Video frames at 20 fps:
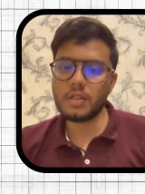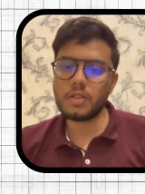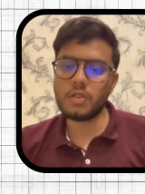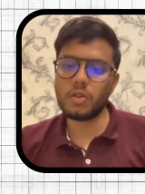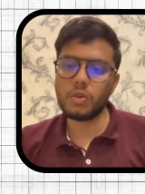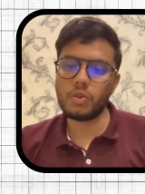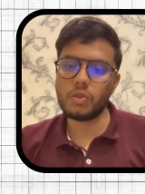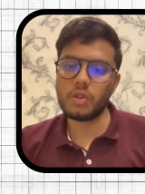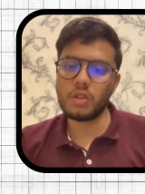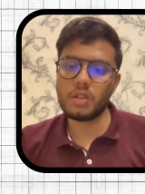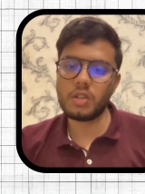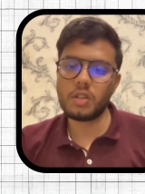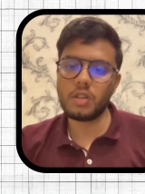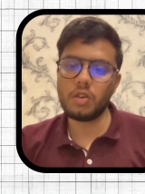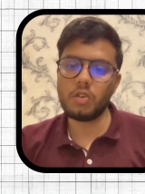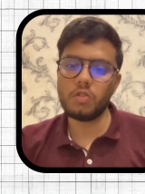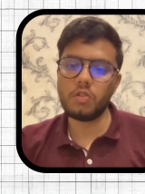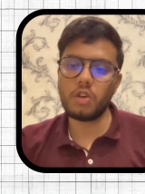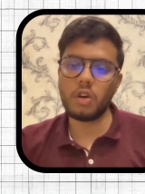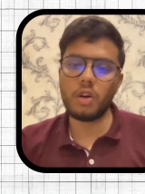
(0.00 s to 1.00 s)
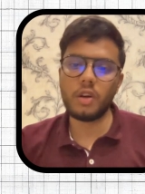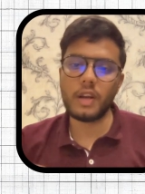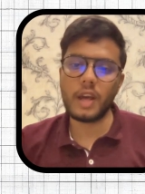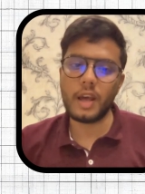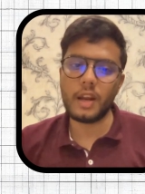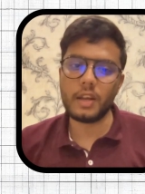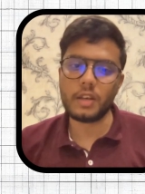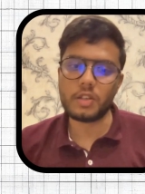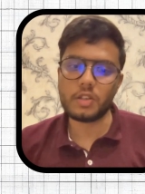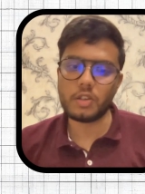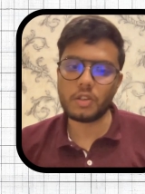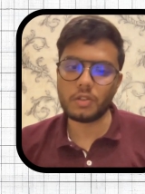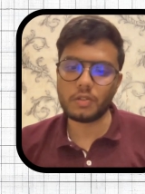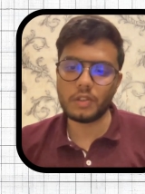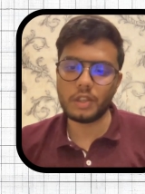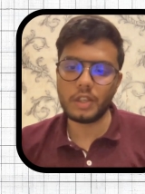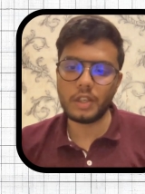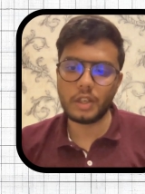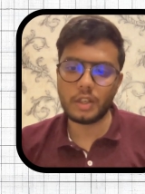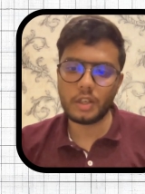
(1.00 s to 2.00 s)
shows us the overall direction of
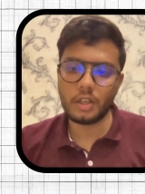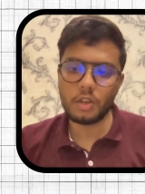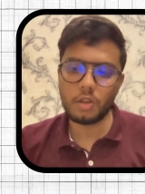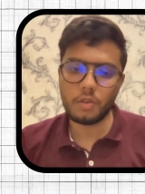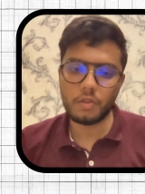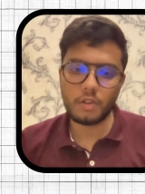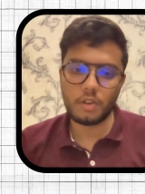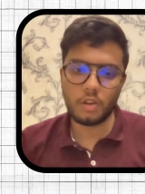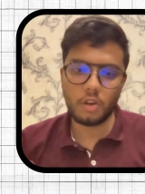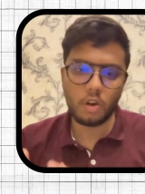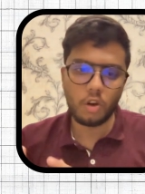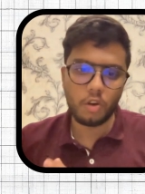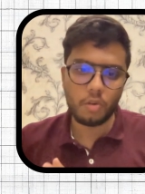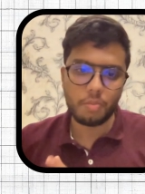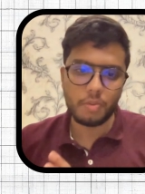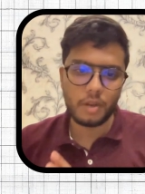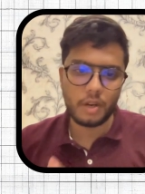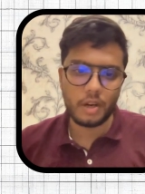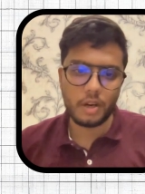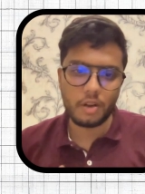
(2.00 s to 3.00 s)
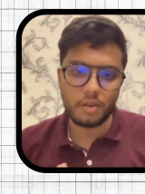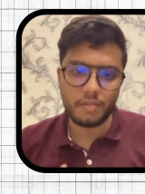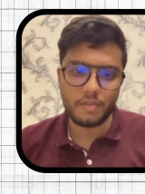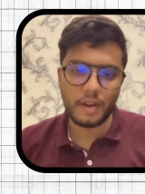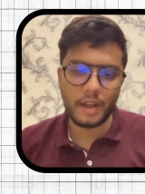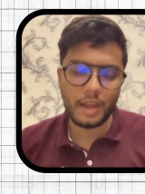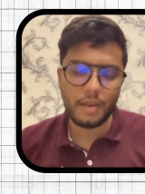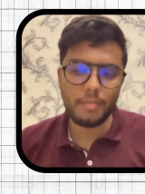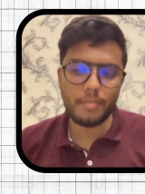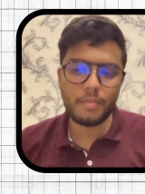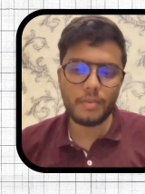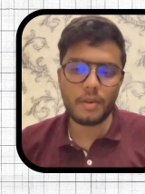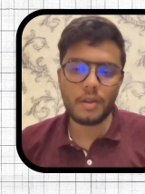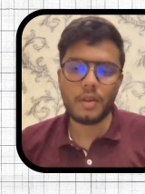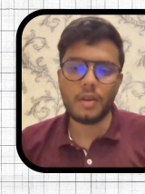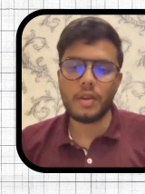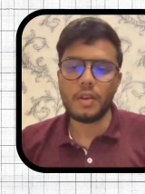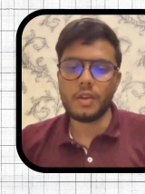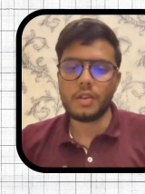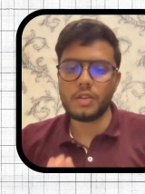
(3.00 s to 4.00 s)
the data over a long period of time.
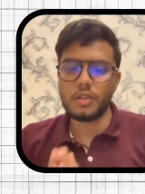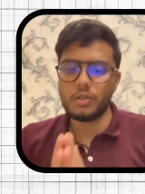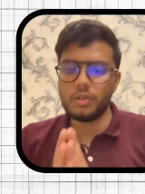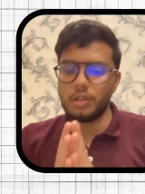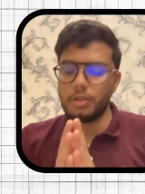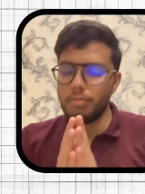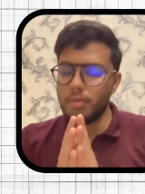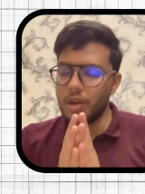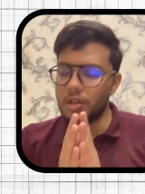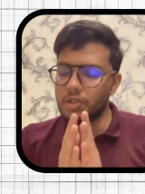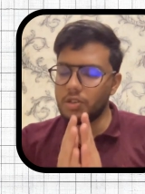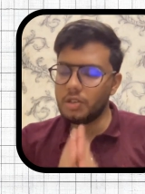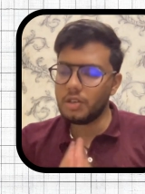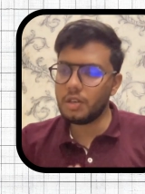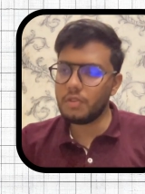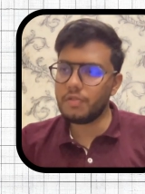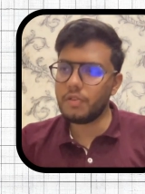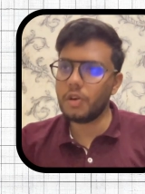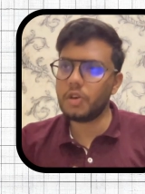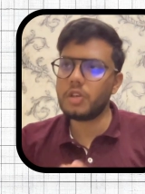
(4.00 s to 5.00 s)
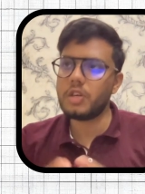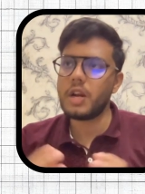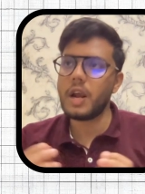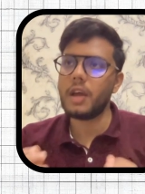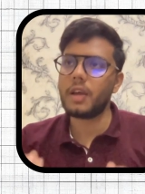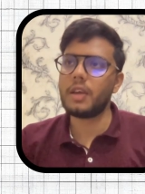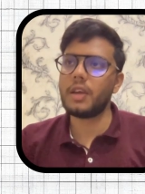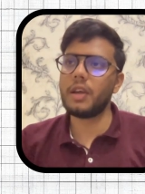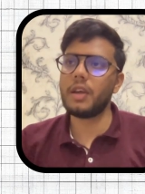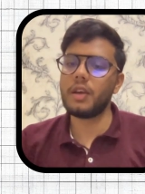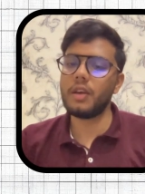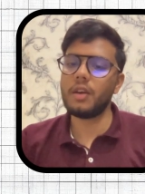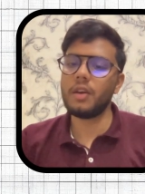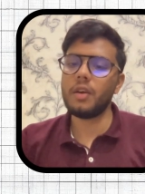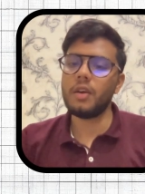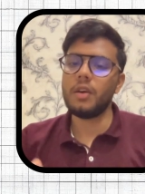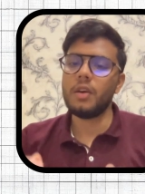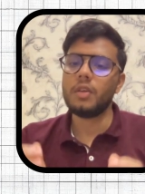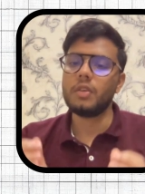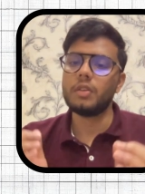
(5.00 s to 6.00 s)
So imagine if you're tracking
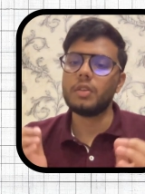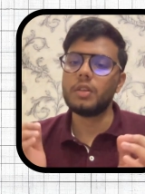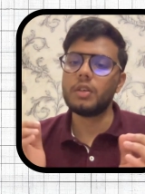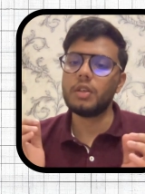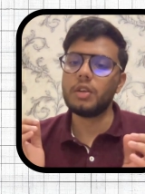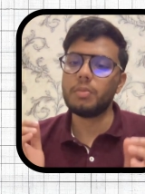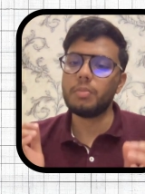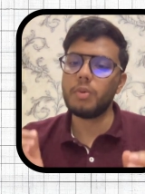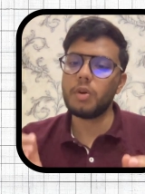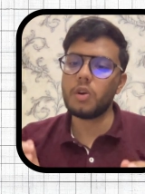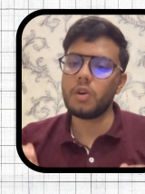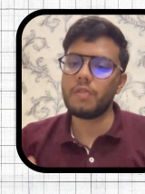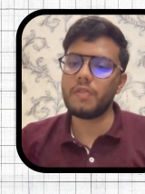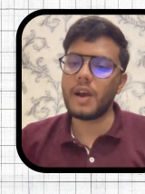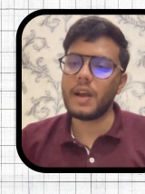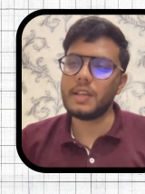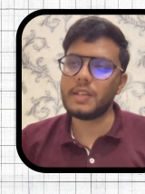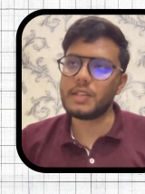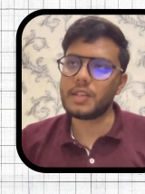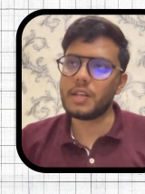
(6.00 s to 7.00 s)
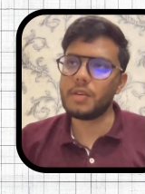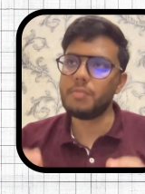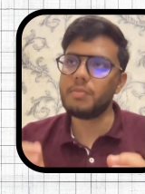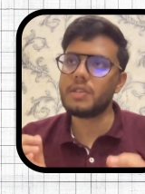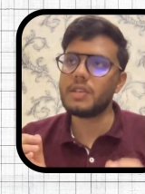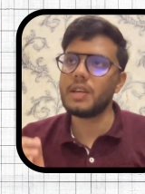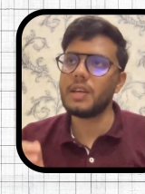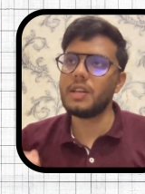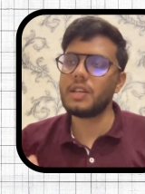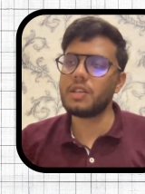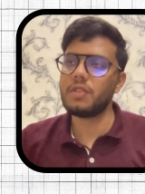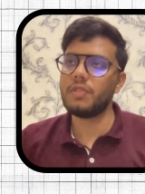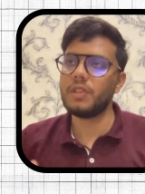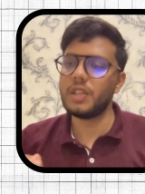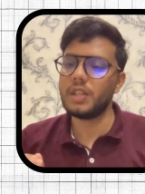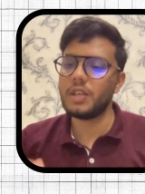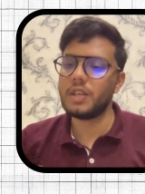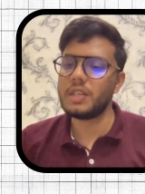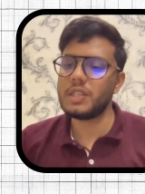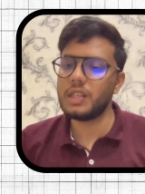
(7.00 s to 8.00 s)
the number of ice cream sales
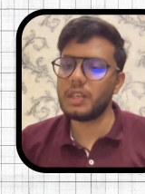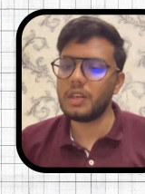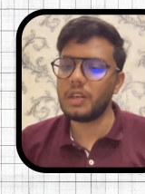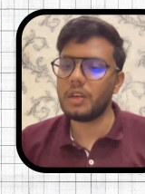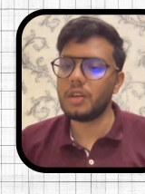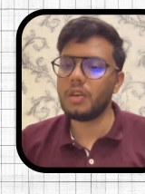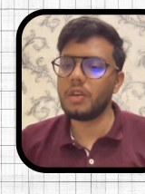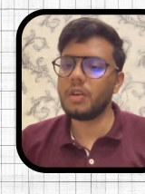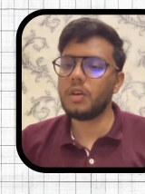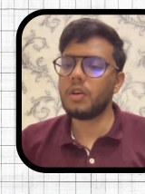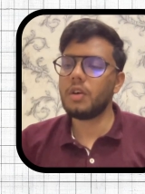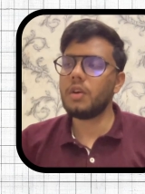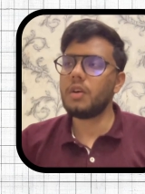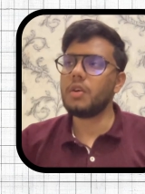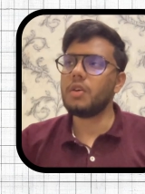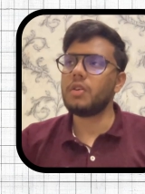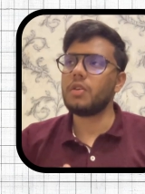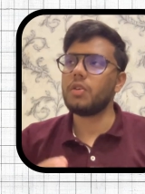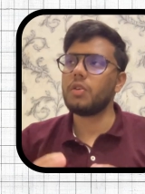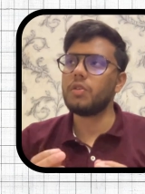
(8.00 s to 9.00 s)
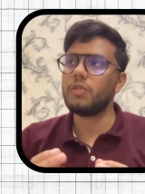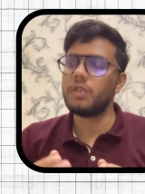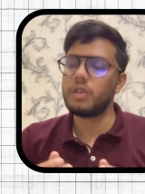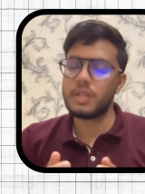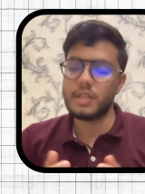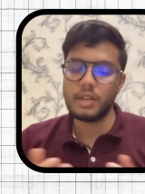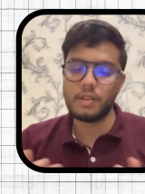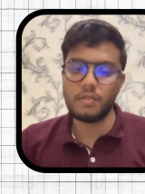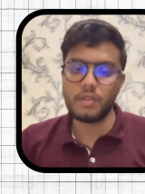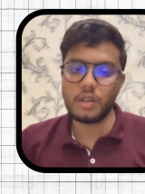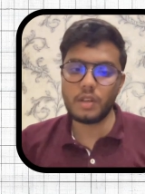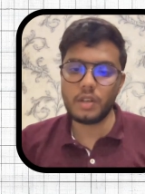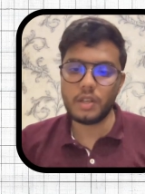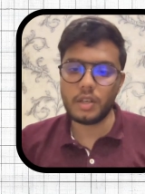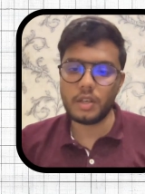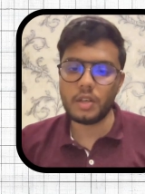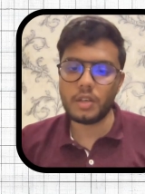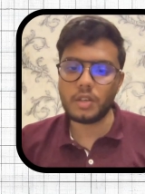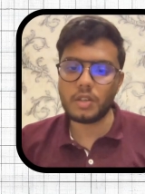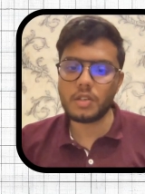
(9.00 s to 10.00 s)
within a city over several
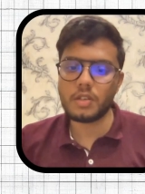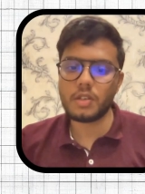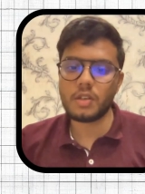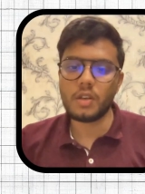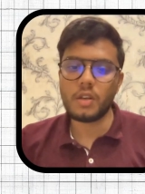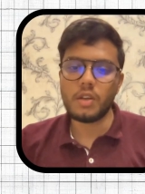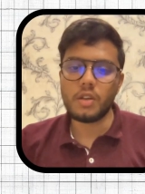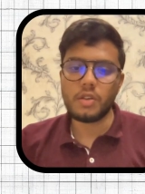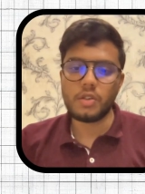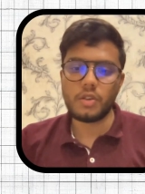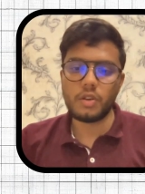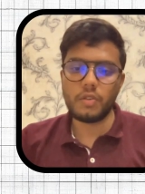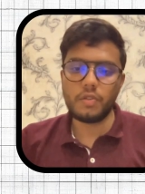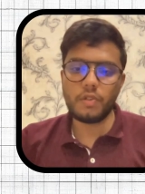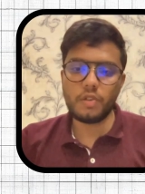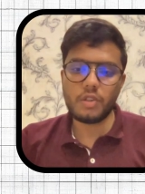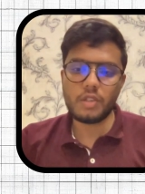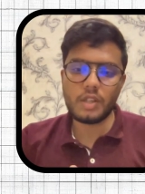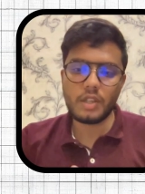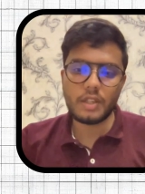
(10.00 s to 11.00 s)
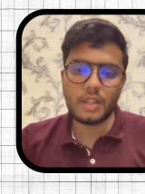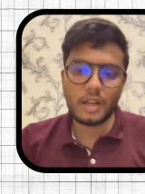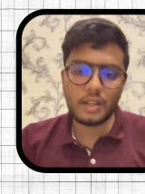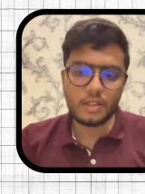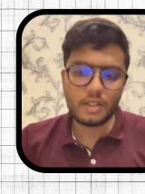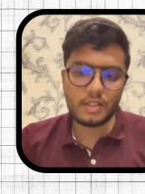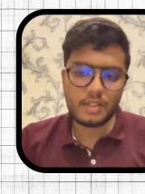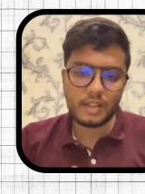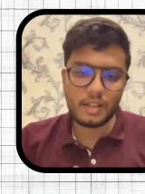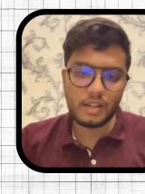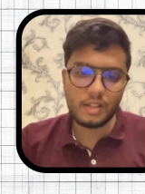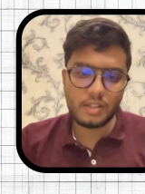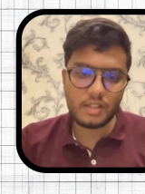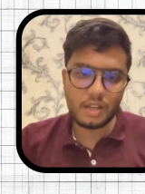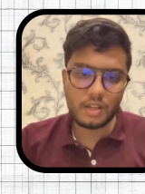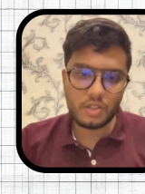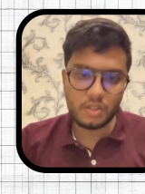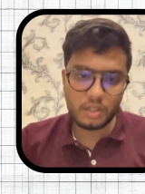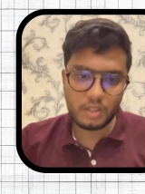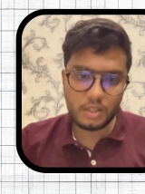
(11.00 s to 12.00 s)
years. So if you see that the sales are
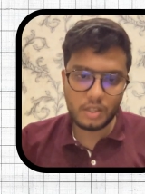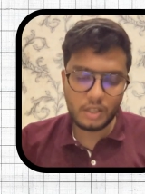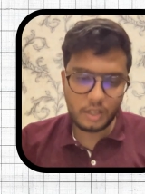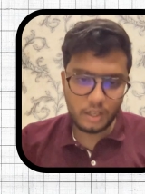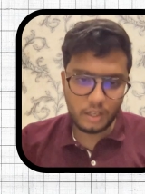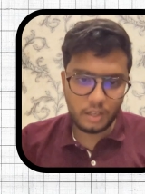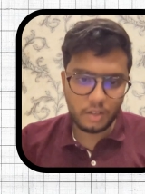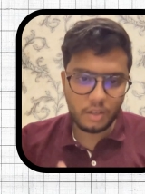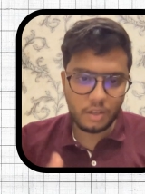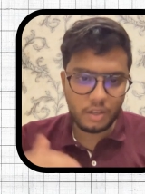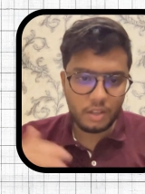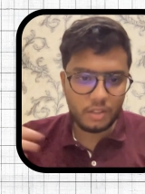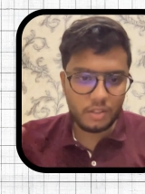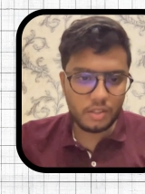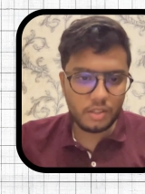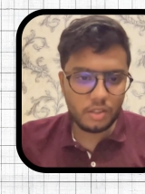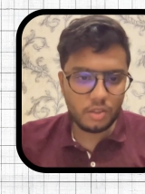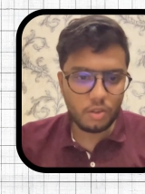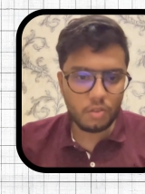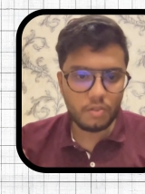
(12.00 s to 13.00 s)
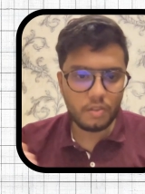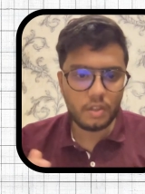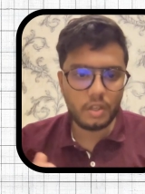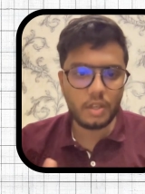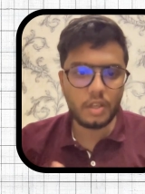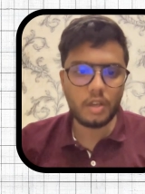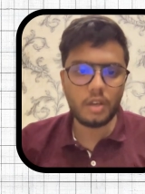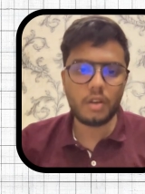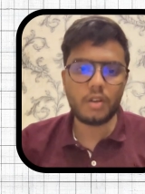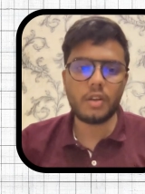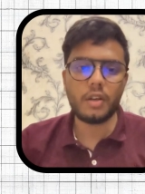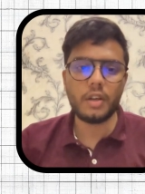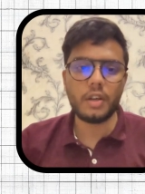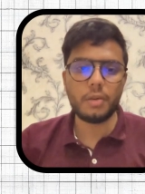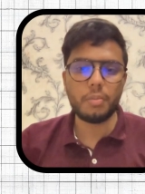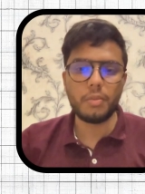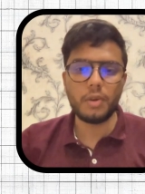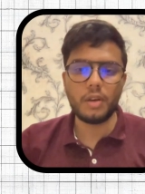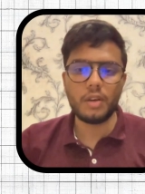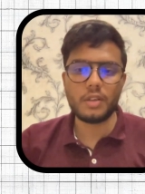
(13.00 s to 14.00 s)
generally increasing over a year,
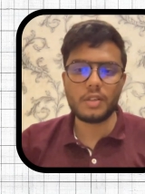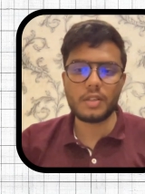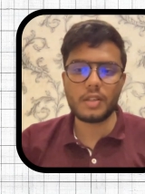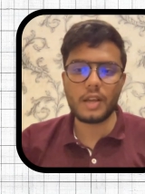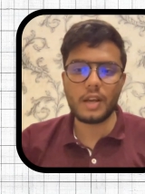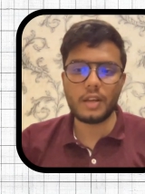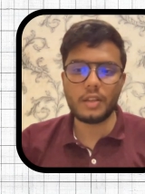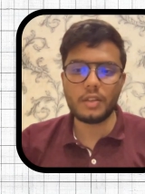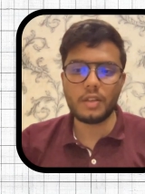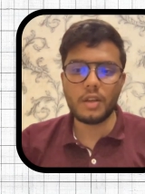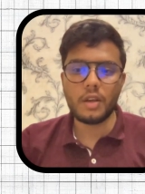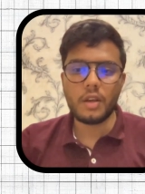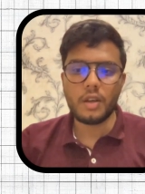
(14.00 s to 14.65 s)
it means that